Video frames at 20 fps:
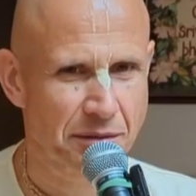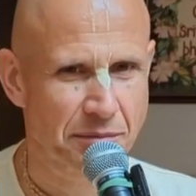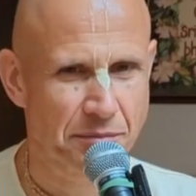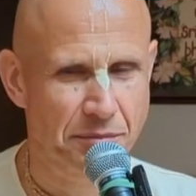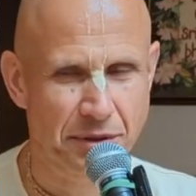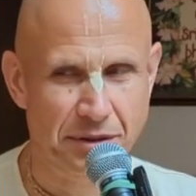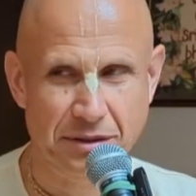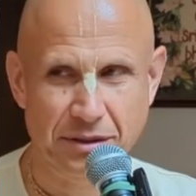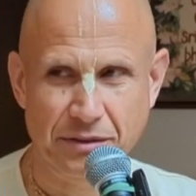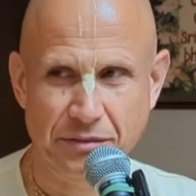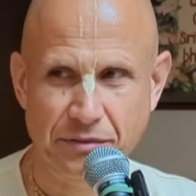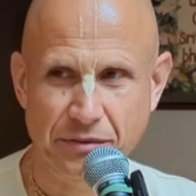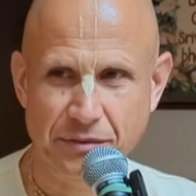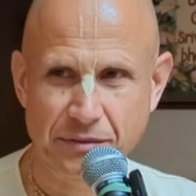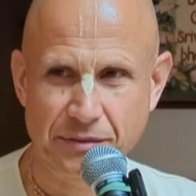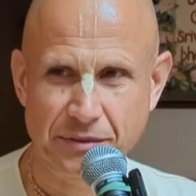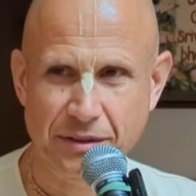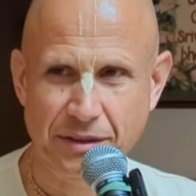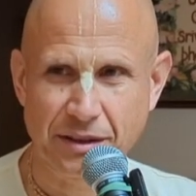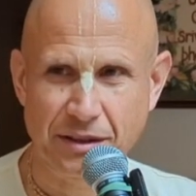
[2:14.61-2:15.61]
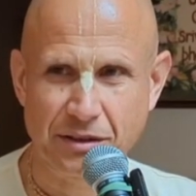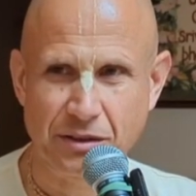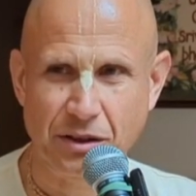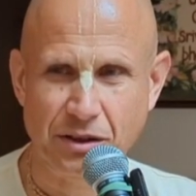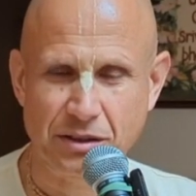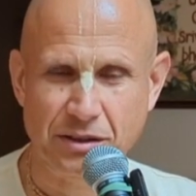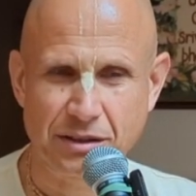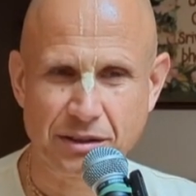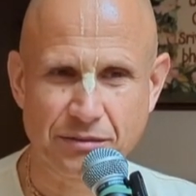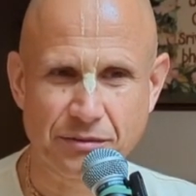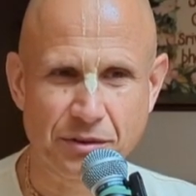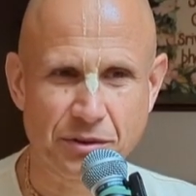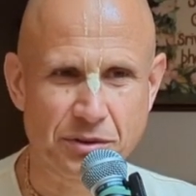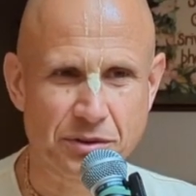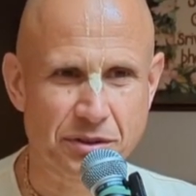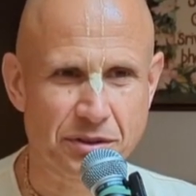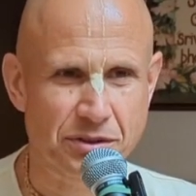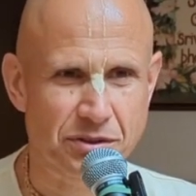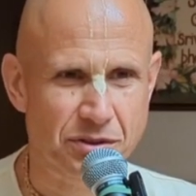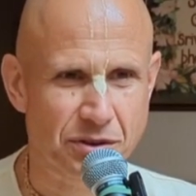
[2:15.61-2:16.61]
but if they are not
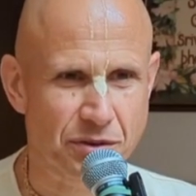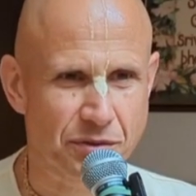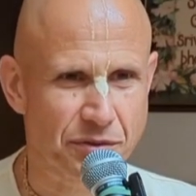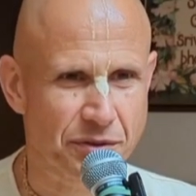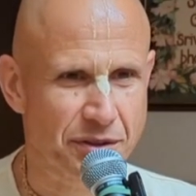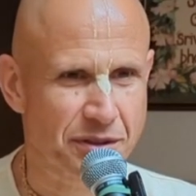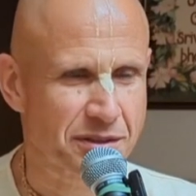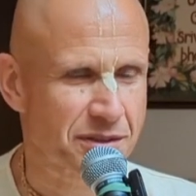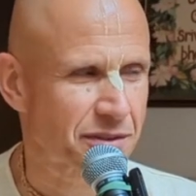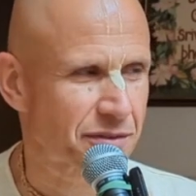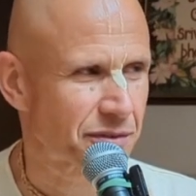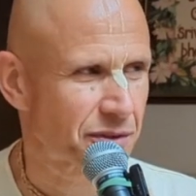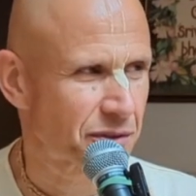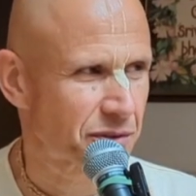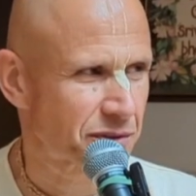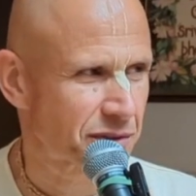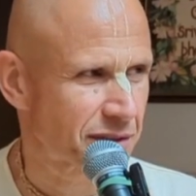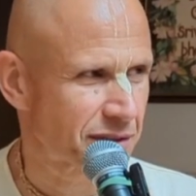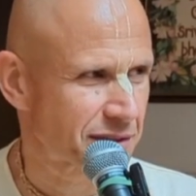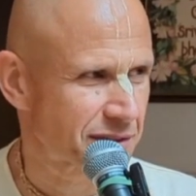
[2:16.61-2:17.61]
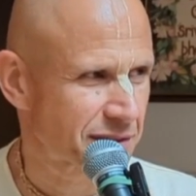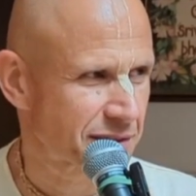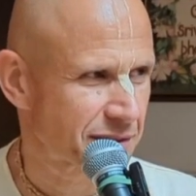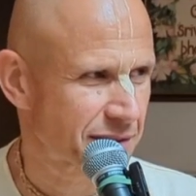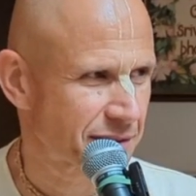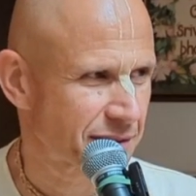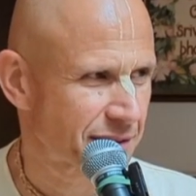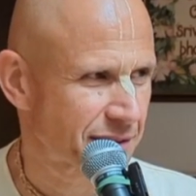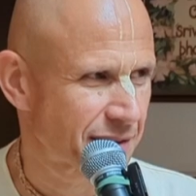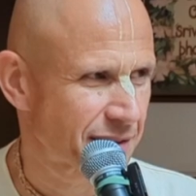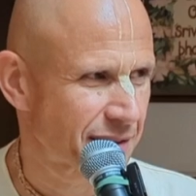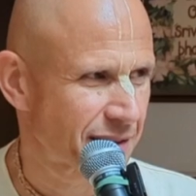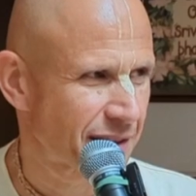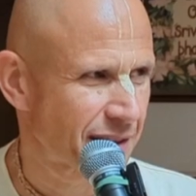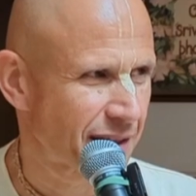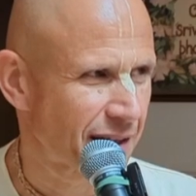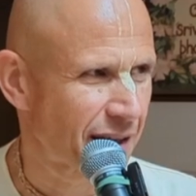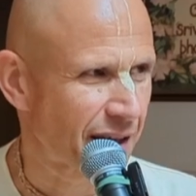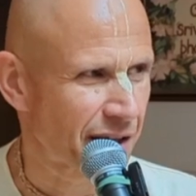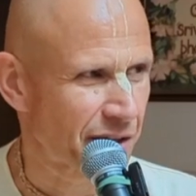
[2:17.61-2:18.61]
devotees of his devotees,
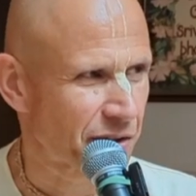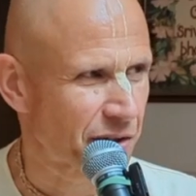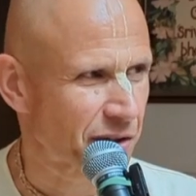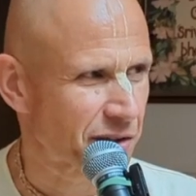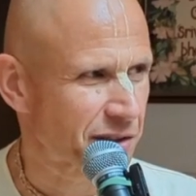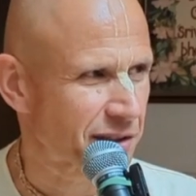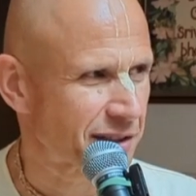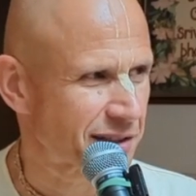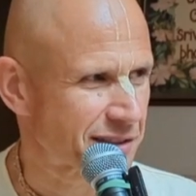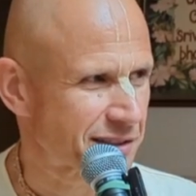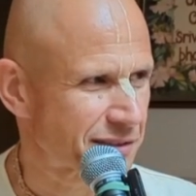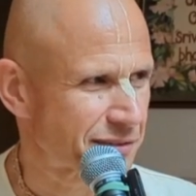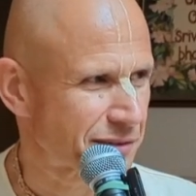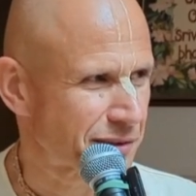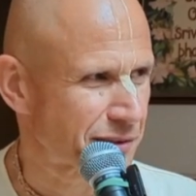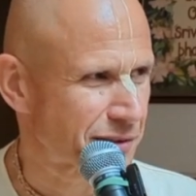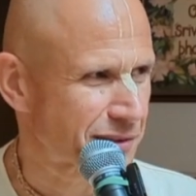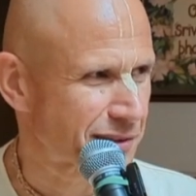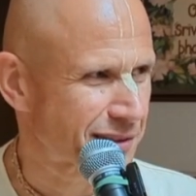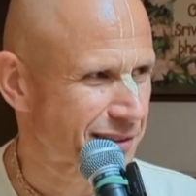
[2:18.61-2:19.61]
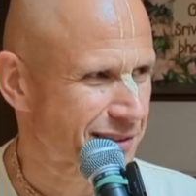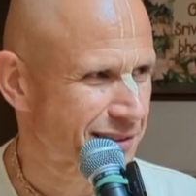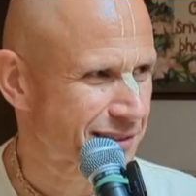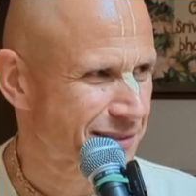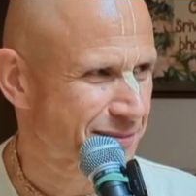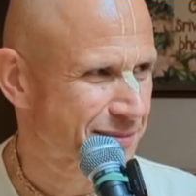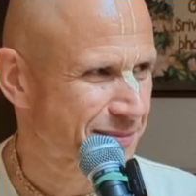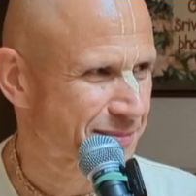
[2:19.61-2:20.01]
are not his devotees.